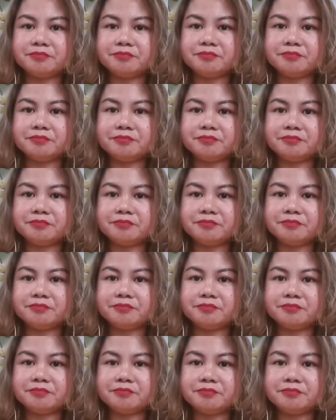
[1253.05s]
the
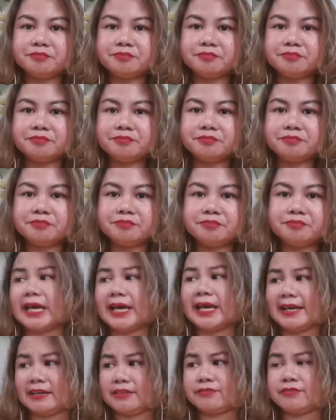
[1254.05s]
bride usually
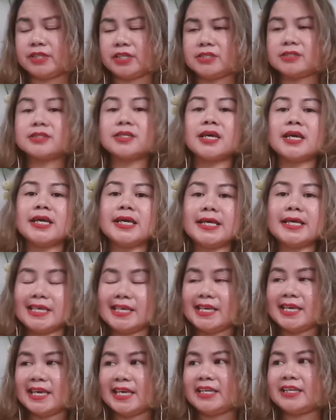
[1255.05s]
have this
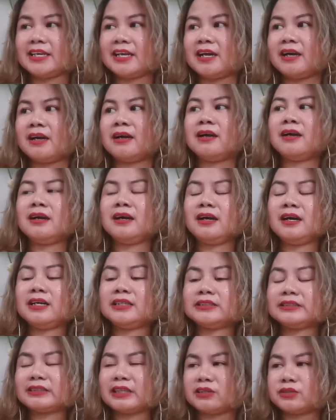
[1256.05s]
henna
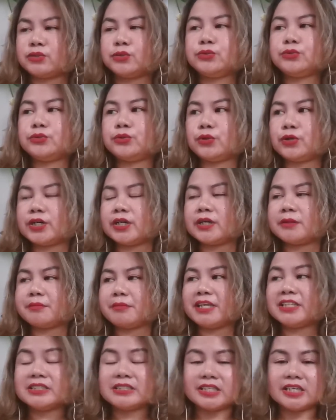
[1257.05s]
tattoo or
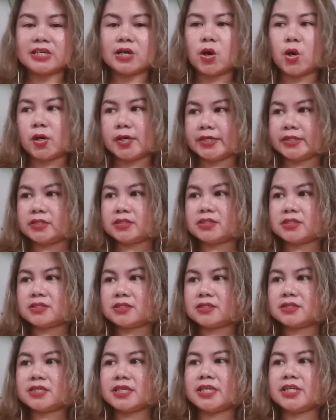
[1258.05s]
mendi art
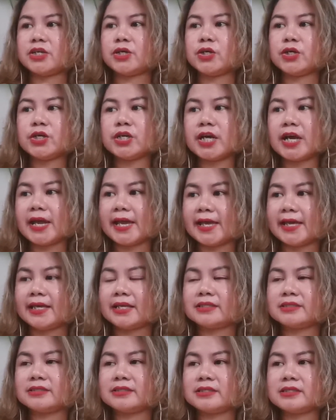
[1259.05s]
in her
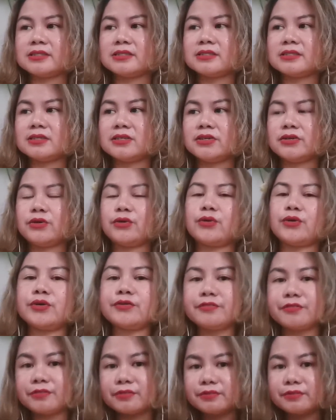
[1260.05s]
hands or